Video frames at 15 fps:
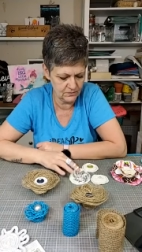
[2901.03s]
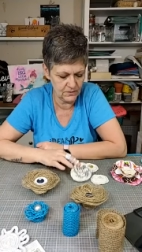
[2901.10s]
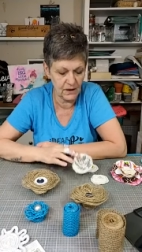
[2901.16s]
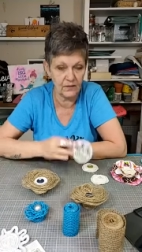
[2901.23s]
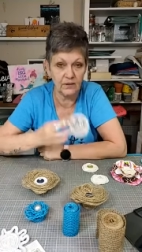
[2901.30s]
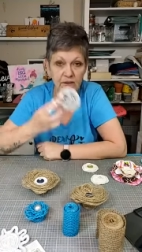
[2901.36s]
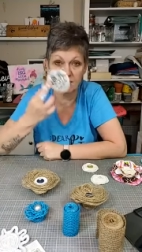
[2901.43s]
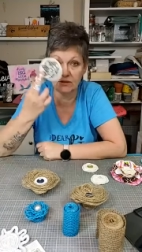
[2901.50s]

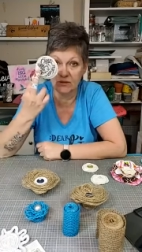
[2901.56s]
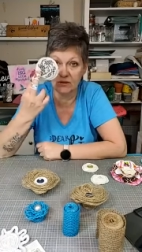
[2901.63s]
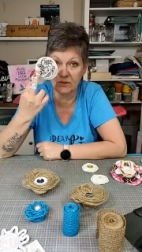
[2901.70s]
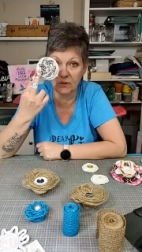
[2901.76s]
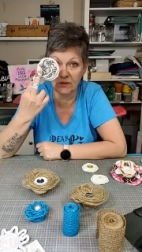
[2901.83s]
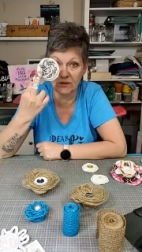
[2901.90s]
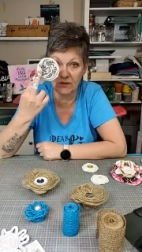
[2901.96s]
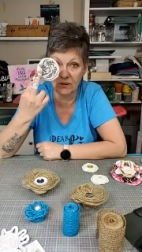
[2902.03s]
And these
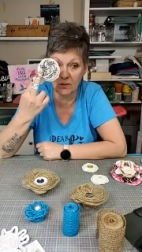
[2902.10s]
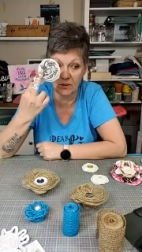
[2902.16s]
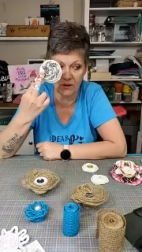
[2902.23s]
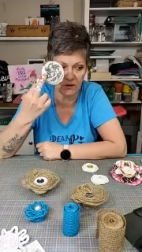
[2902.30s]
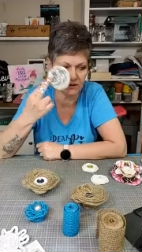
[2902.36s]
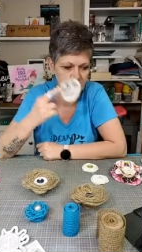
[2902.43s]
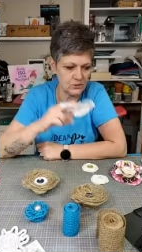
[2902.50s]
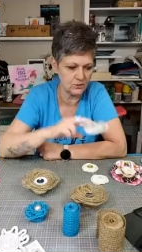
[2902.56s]
twisty
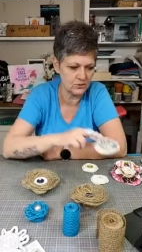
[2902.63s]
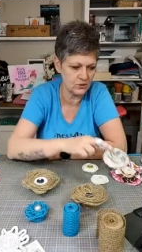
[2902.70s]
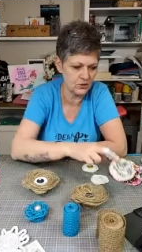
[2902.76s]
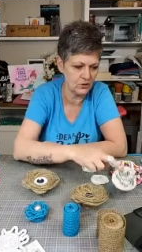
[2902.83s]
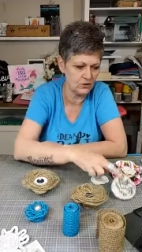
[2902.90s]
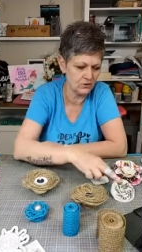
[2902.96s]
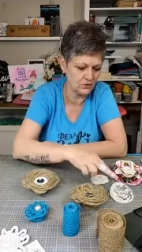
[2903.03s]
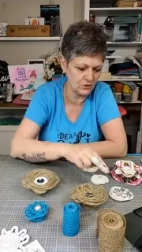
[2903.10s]
ones, those are
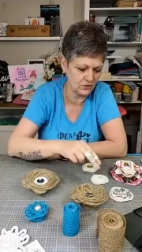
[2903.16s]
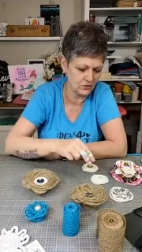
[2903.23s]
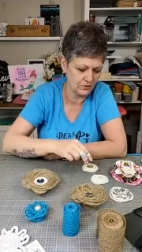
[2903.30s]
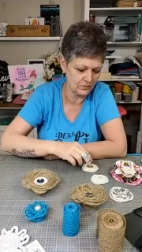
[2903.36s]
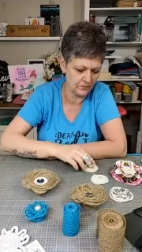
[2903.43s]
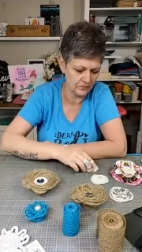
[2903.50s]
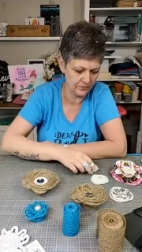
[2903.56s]
cute too.